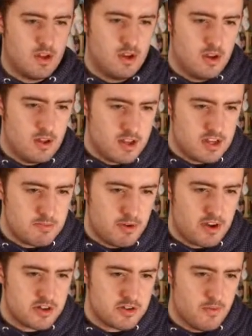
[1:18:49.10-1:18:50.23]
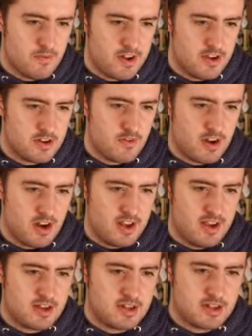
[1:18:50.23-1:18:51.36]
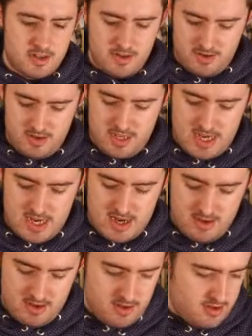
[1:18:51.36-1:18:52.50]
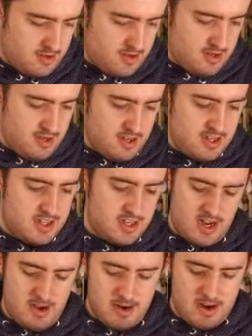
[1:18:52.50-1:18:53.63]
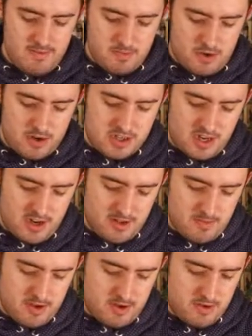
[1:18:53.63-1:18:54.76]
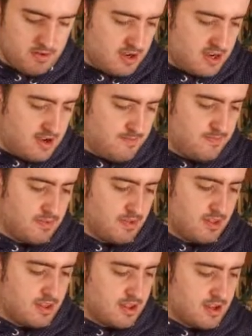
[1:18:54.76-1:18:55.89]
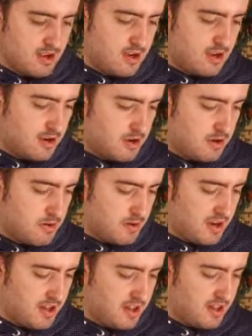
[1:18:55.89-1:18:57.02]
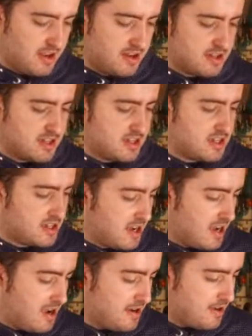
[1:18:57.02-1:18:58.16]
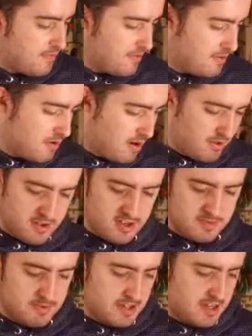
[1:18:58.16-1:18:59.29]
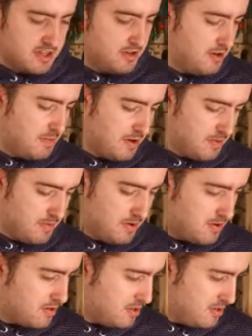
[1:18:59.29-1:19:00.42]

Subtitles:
This morning I saw the videos for the leaks. Yeah, same. I haven't watched any of them though. I quickly like scanned through Holly's, but that's the only one I watched.